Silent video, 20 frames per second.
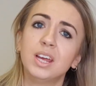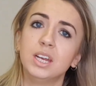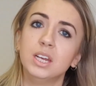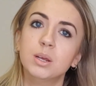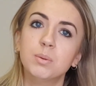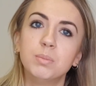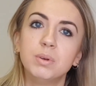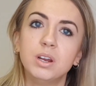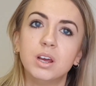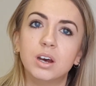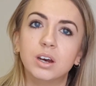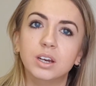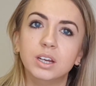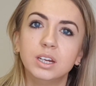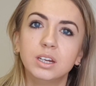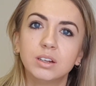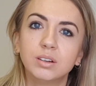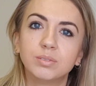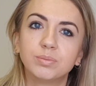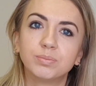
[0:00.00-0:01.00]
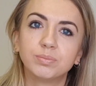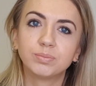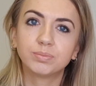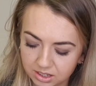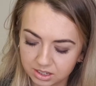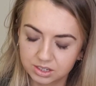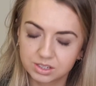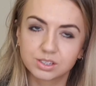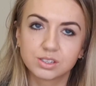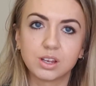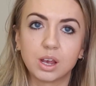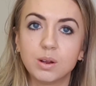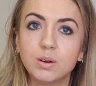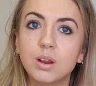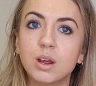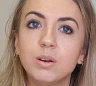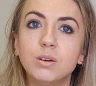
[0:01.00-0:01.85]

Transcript: Number 9, solo